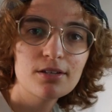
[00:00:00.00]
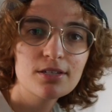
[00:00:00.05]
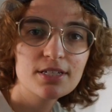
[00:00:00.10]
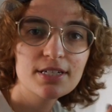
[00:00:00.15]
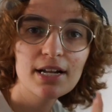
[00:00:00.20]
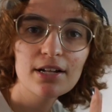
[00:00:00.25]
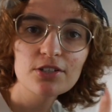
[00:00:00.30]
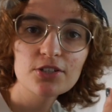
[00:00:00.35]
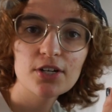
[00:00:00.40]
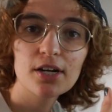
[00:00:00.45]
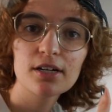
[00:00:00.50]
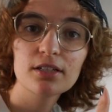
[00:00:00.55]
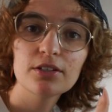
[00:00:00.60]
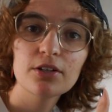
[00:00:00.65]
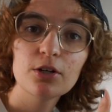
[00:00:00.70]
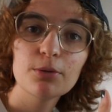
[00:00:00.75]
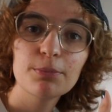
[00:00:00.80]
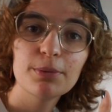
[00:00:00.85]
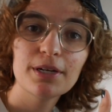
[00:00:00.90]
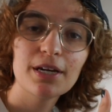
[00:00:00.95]
So now let's talk a
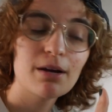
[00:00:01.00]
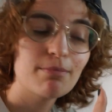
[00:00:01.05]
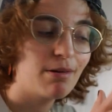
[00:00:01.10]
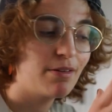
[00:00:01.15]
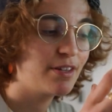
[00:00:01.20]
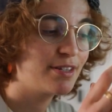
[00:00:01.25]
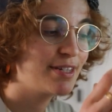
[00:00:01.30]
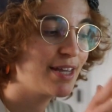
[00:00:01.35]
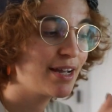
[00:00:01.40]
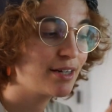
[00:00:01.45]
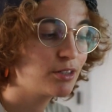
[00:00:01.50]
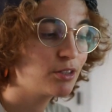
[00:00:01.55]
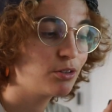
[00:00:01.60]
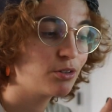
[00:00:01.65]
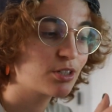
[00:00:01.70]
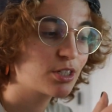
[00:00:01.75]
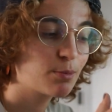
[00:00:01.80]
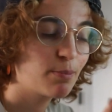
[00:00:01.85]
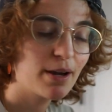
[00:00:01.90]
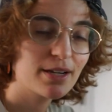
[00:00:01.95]
little bit about the
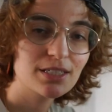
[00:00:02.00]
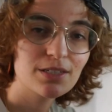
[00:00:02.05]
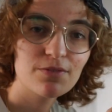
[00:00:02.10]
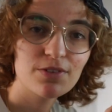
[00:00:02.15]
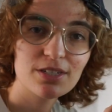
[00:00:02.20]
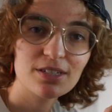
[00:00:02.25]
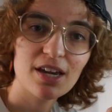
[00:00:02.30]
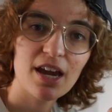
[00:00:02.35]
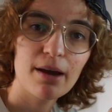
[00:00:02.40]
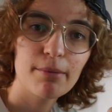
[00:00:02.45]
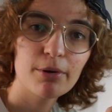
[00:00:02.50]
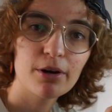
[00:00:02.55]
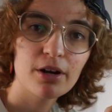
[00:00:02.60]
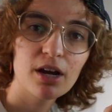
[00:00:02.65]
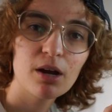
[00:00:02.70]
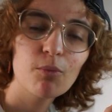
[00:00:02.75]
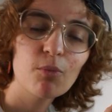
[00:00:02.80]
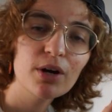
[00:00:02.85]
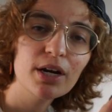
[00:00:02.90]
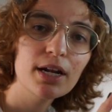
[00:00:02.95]
technical specs of this camera
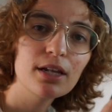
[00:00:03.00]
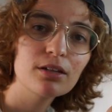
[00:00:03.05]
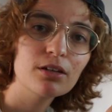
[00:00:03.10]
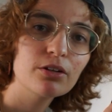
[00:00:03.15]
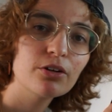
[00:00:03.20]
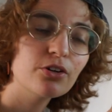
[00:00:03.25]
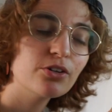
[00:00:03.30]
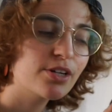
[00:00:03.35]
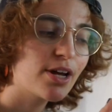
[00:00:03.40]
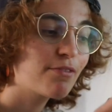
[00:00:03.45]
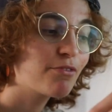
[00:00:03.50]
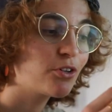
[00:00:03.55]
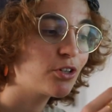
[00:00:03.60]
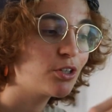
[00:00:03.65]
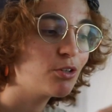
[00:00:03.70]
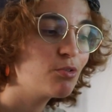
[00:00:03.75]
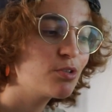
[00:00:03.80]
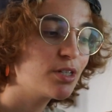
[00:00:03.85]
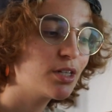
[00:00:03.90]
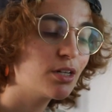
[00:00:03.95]
and what I learned after
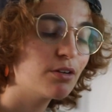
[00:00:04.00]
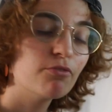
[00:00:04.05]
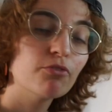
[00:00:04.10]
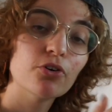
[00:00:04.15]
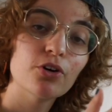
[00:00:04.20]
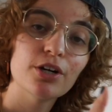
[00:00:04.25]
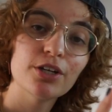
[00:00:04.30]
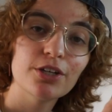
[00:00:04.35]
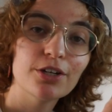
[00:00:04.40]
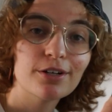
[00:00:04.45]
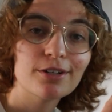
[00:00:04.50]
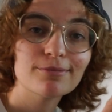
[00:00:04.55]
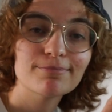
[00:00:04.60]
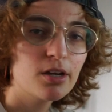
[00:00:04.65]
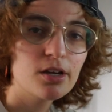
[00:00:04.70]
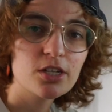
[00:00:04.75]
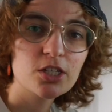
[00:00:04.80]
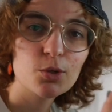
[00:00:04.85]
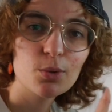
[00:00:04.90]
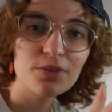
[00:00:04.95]
using it for a year.
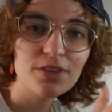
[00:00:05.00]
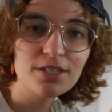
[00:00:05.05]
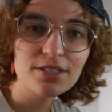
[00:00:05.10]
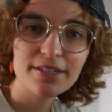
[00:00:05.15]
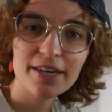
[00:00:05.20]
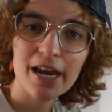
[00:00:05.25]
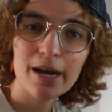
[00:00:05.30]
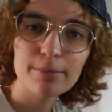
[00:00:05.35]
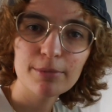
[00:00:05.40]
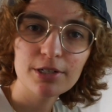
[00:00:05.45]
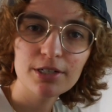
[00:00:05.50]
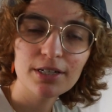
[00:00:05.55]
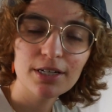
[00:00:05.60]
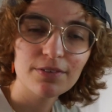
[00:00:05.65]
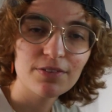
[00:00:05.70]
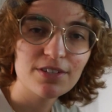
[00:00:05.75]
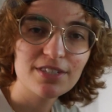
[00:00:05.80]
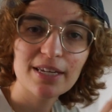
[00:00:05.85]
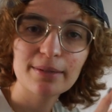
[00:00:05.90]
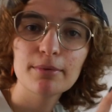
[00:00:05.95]
So with this camera,
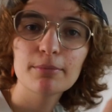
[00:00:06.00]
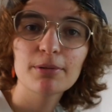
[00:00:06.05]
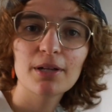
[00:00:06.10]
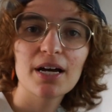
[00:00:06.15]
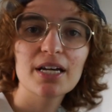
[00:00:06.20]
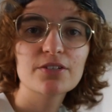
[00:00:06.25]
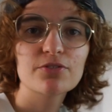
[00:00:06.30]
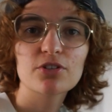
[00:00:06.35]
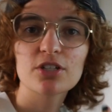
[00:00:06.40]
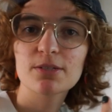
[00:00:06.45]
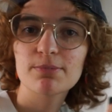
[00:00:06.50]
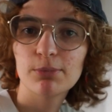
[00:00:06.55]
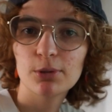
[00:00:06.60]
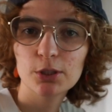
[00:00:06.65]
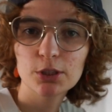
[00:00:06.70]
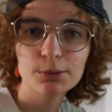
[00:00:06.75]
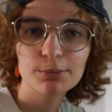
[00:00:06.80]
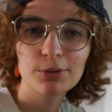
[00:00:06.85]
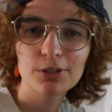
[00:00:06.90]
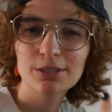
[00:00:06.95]
and the same applies for
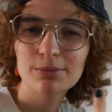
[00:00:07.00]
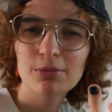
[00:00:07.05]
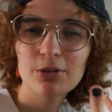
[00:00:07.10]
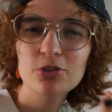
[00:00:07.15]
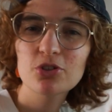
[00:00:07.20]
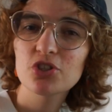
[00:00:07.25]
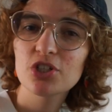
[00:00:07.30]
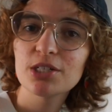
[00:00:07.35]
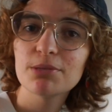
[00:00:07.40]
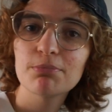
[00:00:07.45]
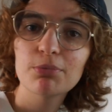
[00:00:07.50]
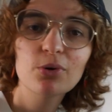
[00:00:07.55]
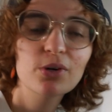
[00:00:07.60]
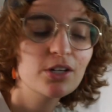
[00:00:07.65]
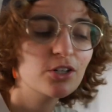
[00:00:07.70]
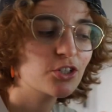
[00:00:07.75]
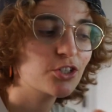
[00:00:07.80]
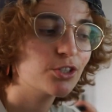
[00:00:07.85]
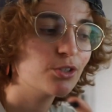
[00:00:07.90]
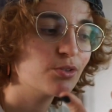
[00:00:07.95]
disposables and most cheap
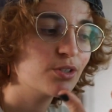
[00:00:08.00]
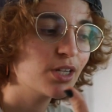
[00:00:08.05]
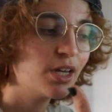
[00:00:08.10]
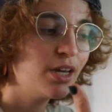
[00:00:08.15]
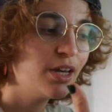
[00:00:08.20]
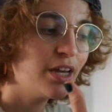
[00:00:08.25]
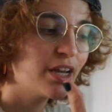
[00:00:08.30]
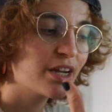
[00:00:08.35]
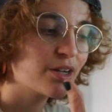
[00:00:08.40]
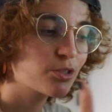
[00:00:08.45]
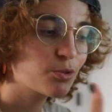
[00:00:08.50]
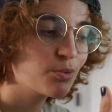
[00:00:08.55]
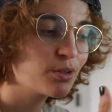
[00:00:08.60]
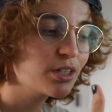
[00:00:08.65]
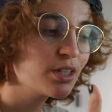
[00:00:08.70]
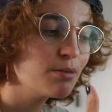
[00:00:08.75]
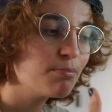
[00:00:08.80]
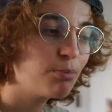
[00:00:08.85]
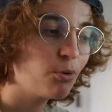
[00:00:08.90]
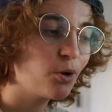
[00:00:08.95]
point shoots, it's
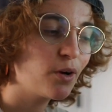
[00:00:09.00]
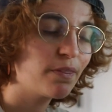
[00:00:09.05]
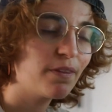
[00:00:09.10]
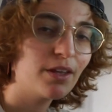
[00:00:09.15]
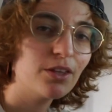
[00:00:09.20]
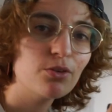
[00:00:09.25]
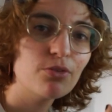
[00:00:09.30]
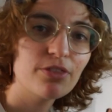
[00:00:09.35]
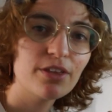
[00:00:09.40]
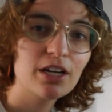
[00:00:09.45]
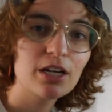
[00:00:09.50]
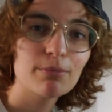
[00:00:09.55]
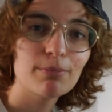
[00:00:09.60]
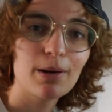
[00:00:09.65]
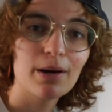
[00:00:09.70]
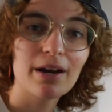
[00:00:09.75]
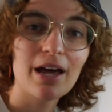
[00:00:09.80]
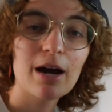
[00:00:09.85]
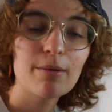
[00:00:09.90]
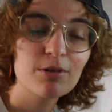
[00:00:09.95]
really important that you think
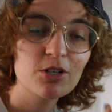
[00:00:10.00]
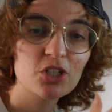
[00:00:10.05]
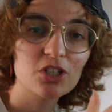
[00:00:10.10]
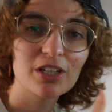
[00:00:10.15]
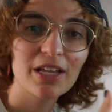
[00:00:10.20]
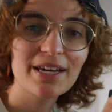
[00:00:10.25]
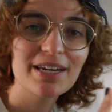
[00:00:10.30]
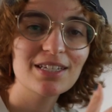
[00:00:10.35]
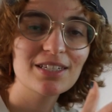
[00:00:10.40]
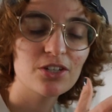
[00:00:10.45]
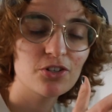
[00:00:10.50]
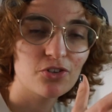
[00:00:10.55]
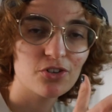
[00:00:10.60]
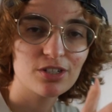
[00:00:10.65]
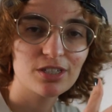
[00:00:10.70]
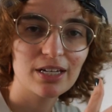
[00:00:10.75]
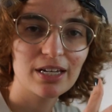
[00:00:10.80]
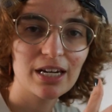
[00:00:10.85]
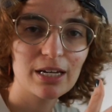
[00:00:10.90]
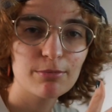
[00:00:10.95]
about how much light is in your
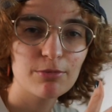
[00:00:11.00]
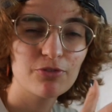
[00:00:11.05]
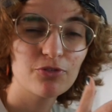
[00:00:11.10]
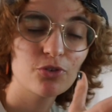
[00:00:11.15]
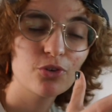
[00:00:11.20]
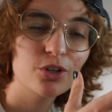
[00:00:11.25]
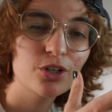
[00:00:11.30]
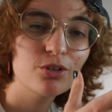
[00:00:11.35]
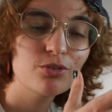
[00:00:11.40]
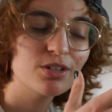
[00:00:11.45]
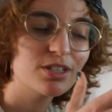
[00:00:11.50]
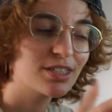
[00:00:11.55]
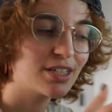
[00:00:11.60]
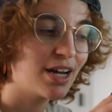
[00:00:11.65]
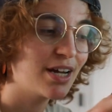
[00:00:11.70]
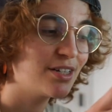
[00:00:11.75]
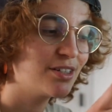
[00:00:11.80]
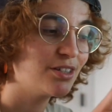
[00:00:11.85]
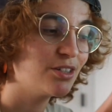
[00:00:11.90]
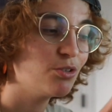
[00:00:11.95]
setting before you
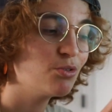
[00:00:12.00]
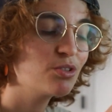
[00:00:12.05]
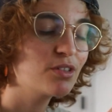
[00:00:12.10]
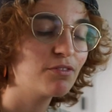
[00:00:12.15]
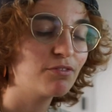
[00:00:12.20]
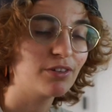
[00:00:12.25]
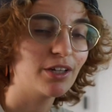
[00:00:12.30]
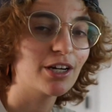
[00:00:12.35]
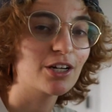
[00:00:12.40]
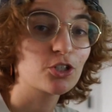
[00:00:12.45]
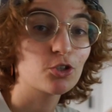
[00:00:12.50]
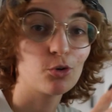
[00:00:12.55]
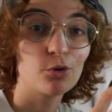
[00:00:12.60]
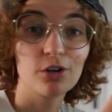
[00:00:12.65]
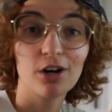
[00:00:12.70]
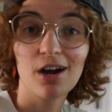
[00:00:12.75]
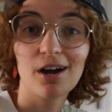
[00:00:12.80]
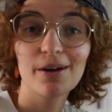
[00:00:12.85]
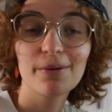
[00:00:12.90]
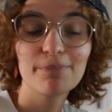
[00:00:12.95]
decide to use the flash or
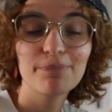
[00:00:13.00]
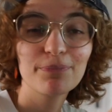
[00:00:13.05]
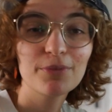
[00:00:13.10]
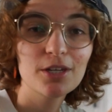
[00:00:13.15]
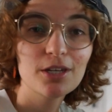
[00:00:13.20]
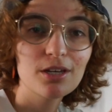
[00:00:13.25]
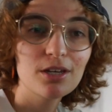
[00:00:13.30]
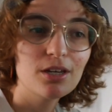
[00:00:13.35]
not.